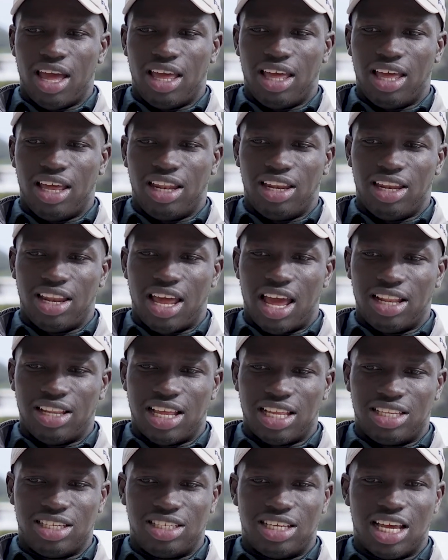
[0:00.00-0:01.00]
and
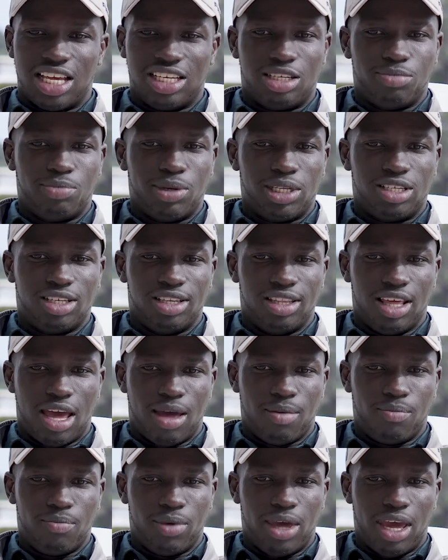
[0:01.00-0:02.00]
that's a testament to
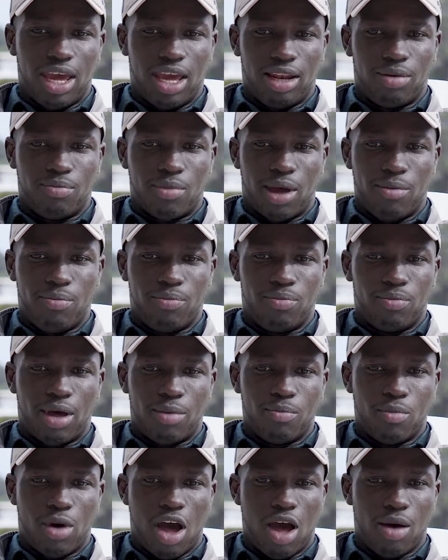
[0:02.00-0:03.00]
them and my
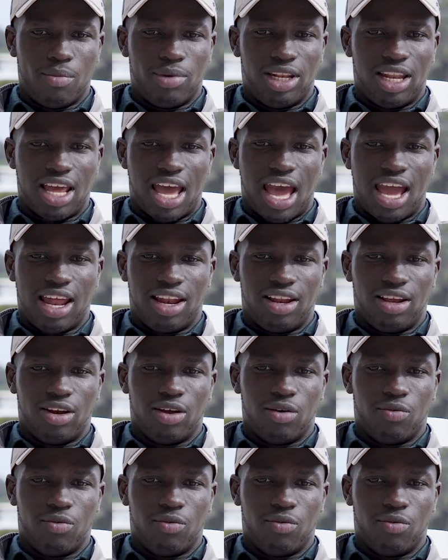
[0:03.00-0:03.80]
mom and dad,